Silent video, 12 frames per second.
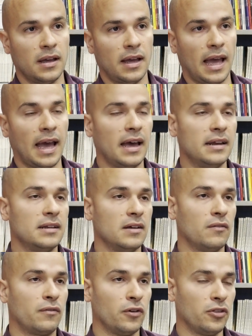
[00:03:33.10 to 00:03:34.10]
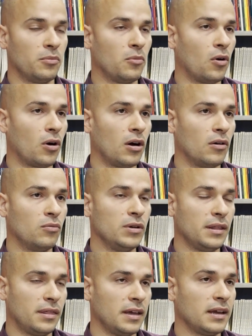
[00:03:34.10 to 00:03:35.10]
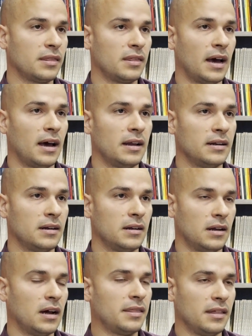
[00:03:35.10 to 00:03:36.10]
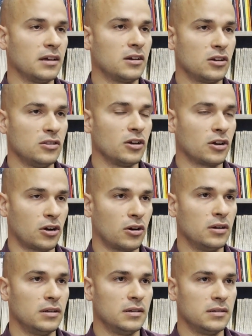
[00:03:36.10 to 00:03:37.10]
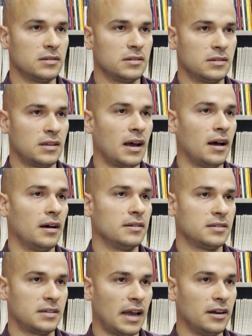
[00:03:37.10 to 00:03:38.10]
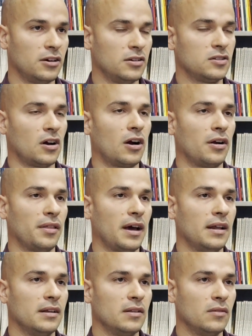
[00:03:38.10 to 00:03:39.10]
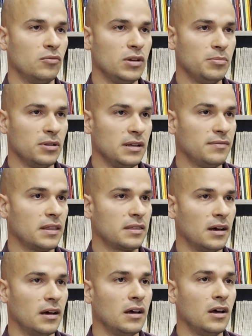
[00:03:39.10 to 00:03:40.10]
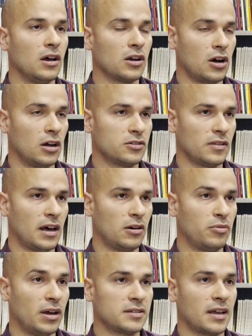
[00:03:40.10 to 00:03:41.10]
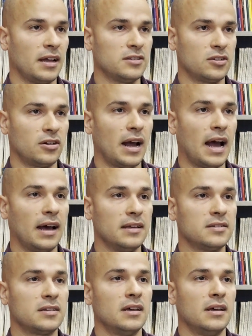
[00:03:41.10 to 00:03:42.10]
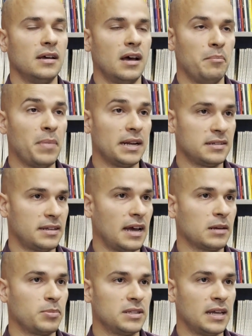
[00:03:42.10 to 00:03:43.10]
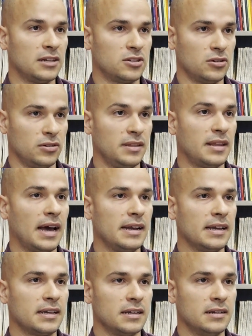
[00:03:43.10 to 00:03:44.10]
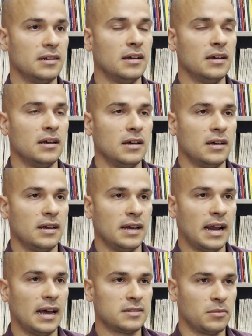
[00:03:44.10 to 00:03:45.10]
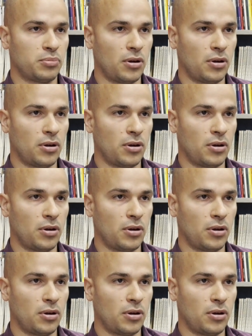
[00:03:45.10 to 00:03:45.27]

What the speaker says: And furthermore, I think the current standards are that we believe that the contralateral breast cancer has metastatic potential in that it has a